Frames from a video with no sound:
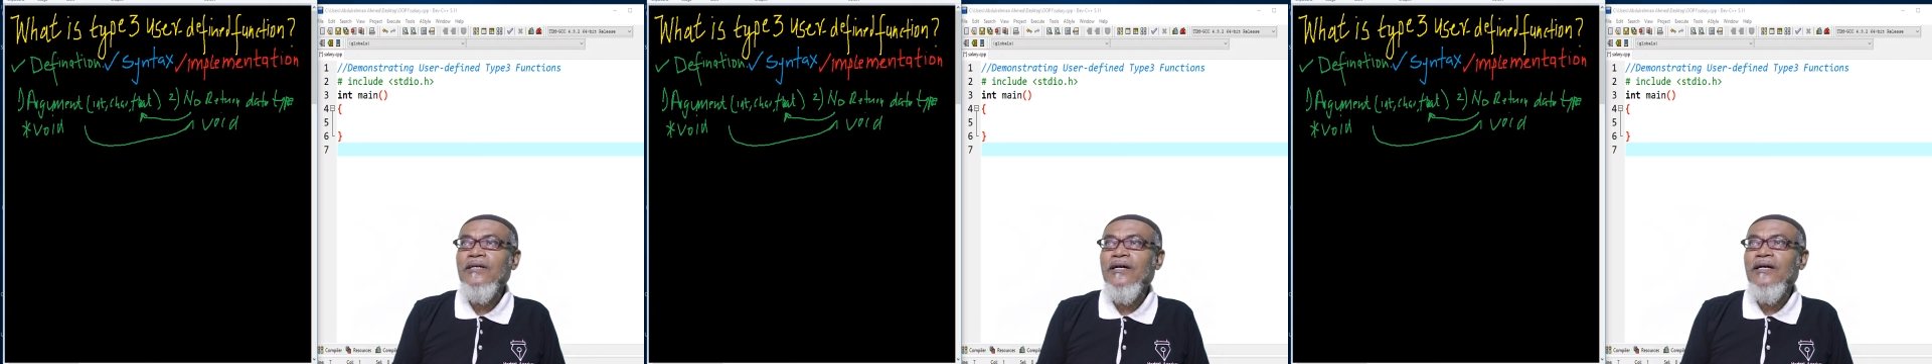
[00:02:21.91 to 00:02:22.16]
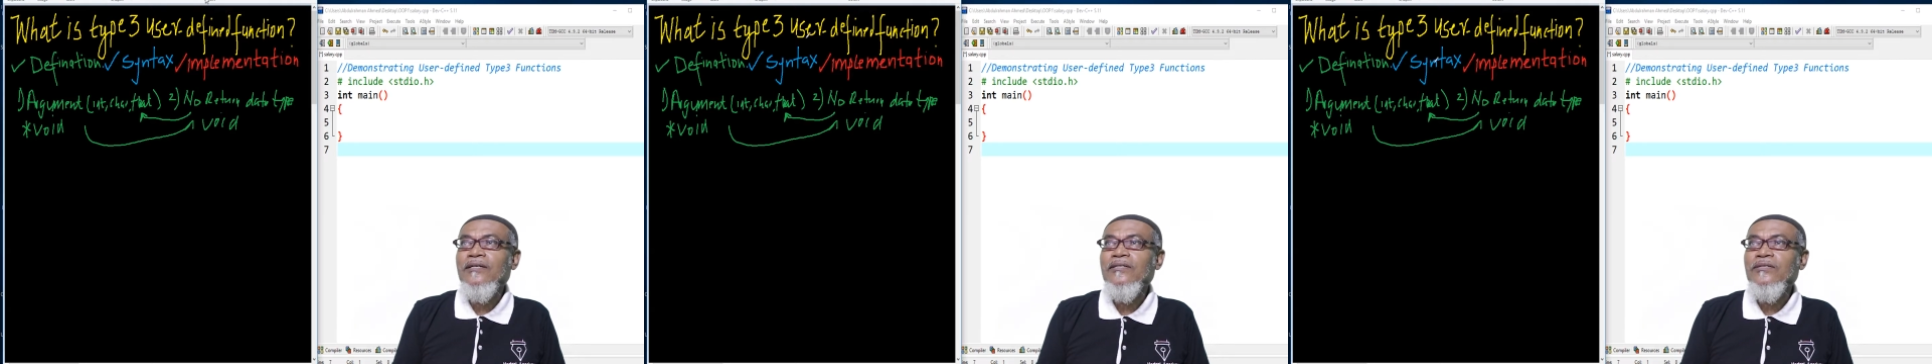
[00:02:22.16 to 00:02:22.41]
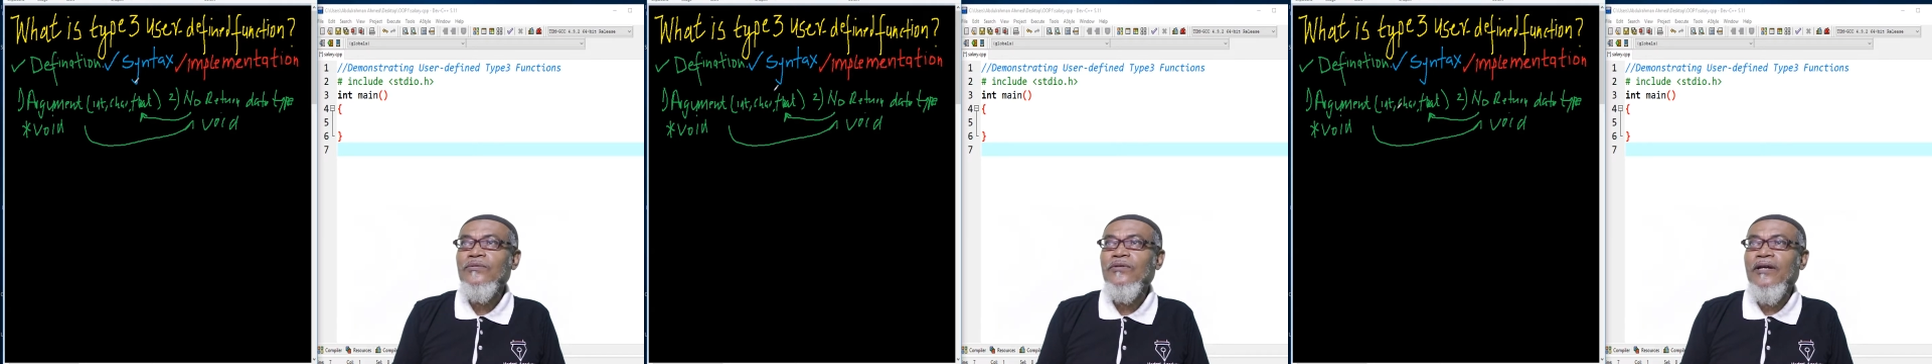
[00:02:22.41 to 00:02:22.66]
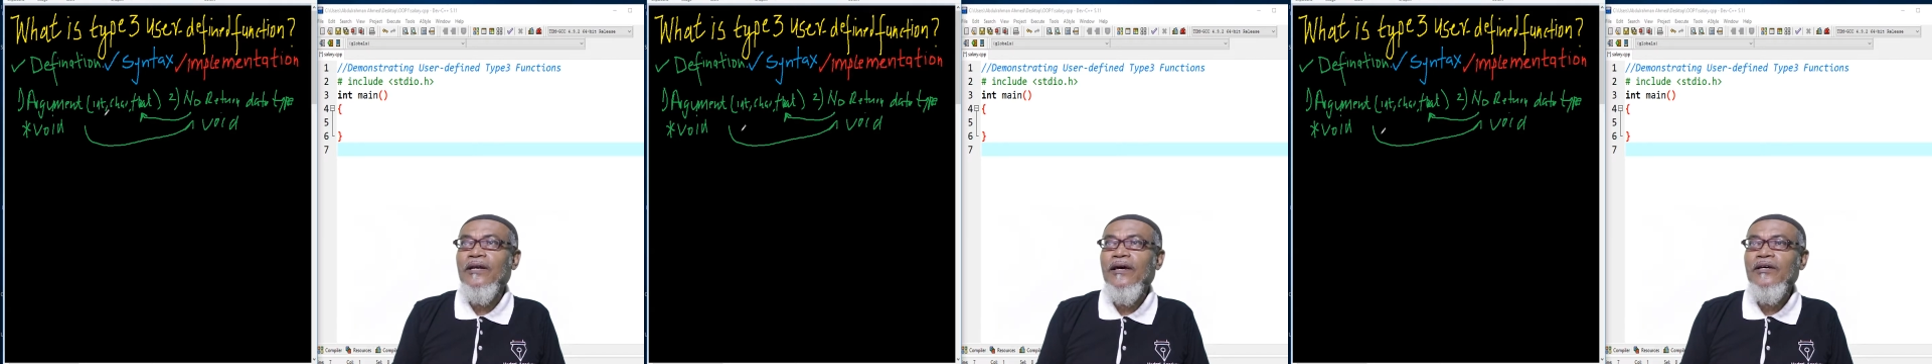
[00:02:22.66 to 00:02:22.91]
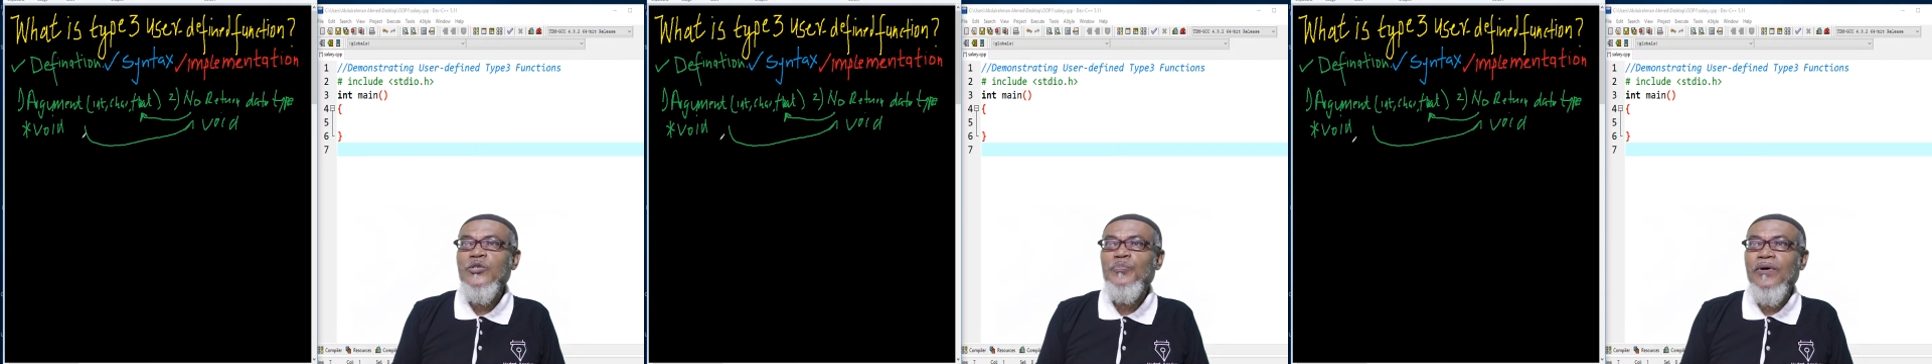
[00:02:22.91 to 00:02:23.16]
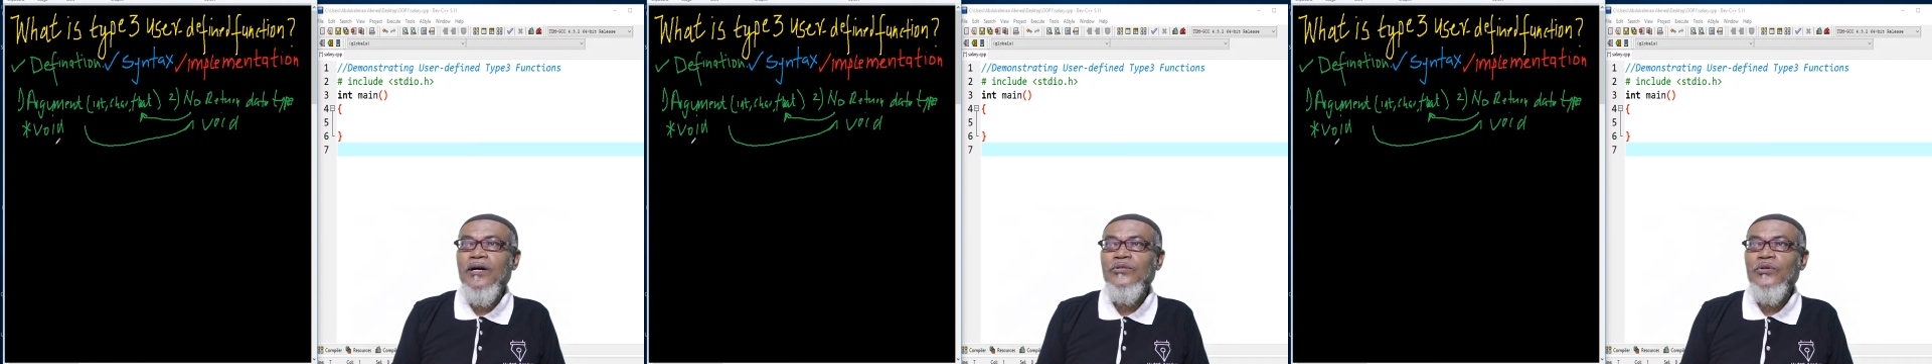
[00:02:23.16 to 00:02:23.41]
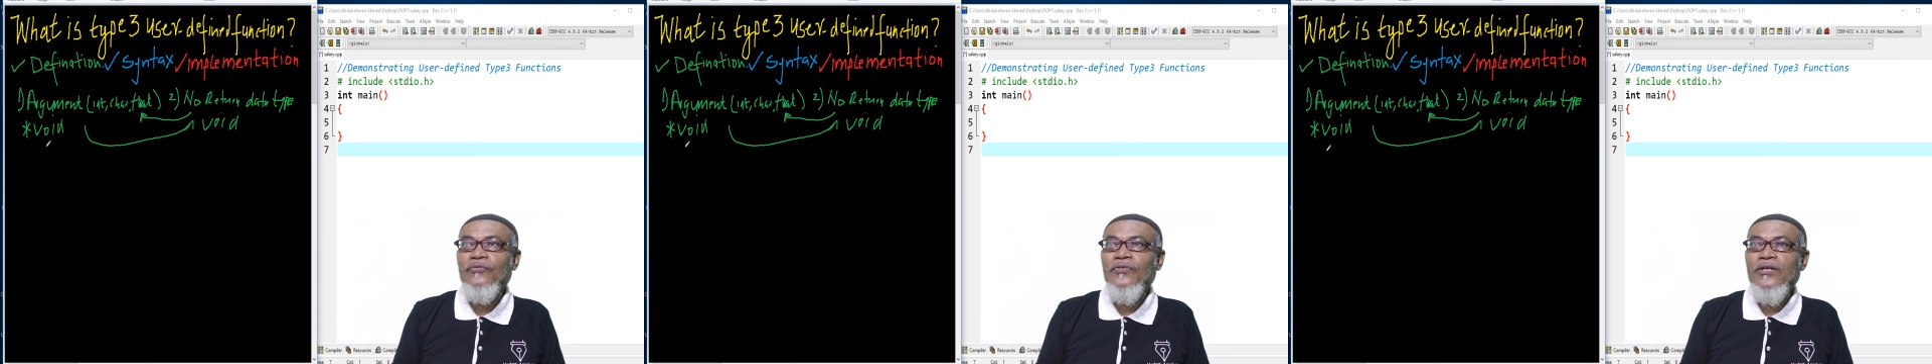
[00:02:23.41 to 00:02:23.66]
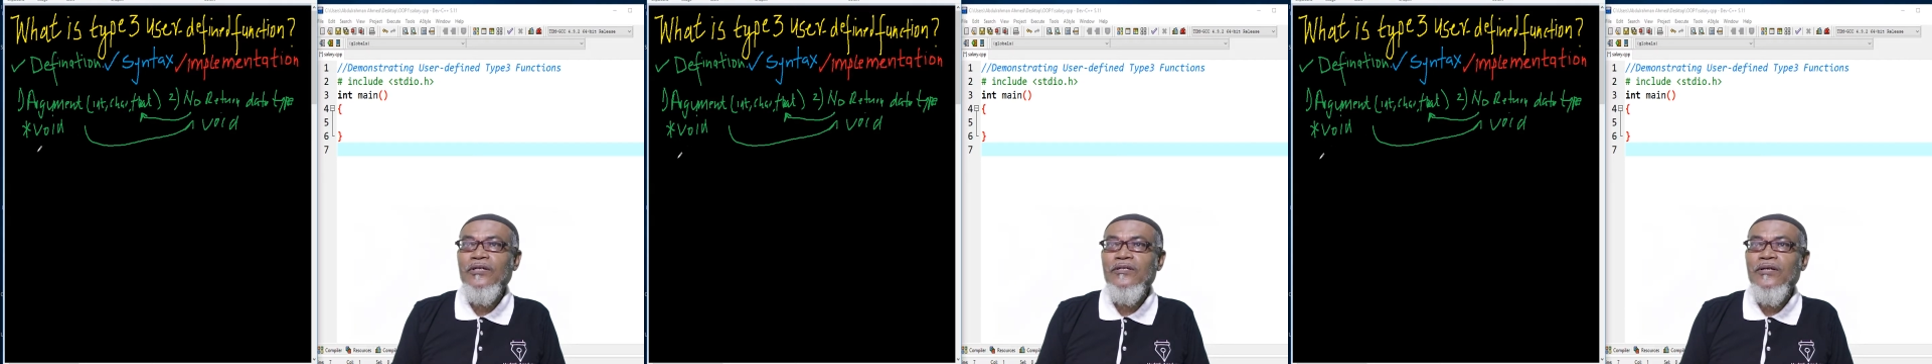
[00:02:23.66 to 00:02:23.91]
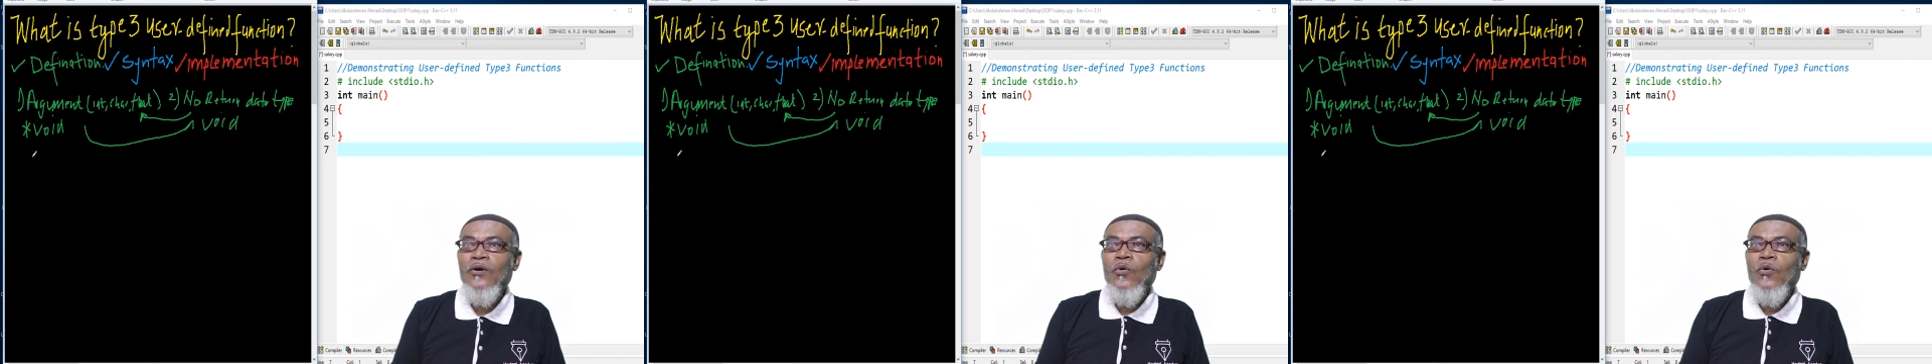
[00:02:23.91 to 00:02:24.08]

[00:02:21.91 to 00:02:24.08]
us to the next part of it.